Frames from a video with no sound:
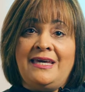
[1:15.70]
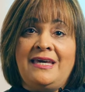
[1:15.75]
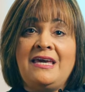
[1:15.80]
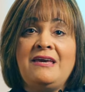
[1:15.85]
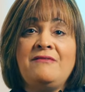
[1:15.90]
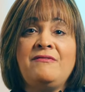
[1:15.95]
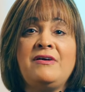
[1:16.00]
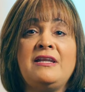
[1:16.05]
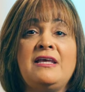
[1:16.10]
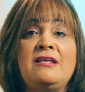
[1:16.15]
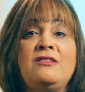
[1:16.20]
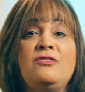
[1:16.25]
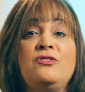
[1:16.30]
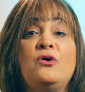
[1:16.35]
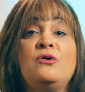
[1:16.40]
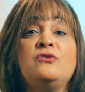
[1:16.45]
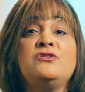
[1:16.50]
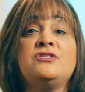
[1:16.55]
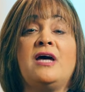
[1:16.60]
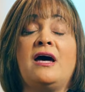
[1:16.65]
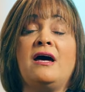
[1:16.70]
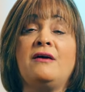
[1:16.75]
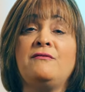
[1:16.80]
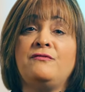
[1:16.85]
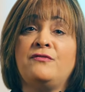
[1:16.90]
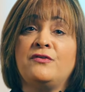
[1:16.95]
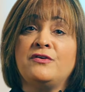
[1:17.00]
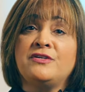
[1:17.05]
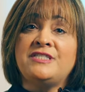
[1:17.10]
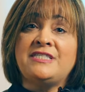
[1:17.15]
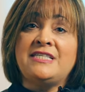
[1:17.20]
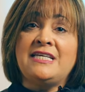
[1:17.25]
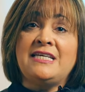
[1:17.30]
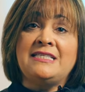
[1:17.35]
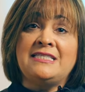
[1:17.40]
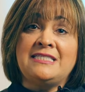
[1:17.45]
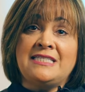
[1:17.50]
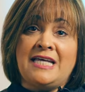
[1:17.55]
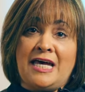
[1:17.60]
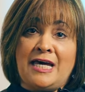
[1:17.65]
Even in those
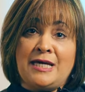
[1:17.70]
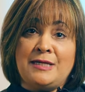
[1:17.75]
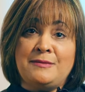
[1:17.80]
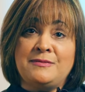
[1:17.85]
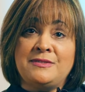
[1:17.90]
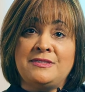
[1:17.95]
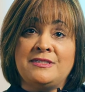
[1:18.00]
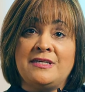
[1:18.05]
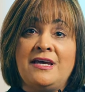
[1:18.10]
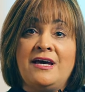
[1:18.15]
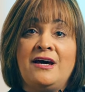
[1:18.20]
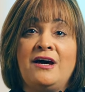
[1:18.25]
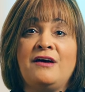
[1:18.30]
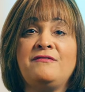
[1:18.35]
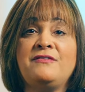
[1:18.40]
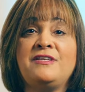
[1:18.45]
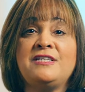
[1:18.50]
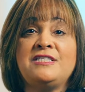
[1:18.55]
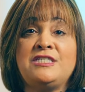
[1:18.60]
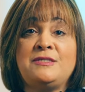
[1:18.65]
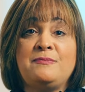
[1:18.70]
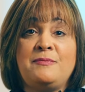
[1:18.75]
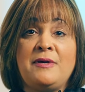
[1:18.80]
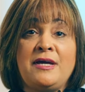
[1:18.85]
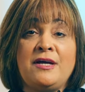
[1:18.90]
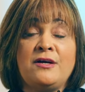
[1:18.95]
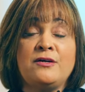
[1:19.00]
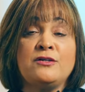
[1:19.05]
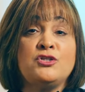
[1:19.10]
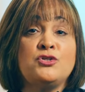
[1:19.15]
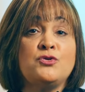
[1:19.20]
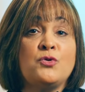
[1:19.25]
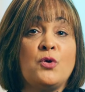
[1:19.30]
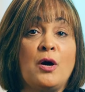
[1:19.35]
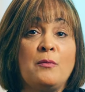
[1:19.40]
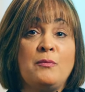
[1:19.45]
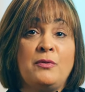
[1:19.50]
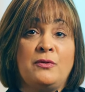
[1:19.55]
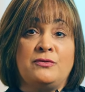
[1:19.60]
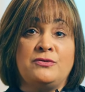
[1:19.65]
unforeseen times of despair,
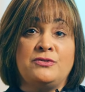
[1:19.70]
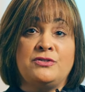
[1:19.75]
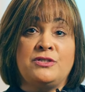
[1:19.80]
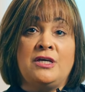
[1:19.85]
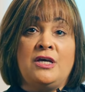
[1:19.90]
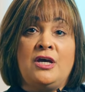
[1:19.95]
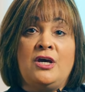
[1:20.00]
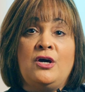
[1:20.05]
troubles,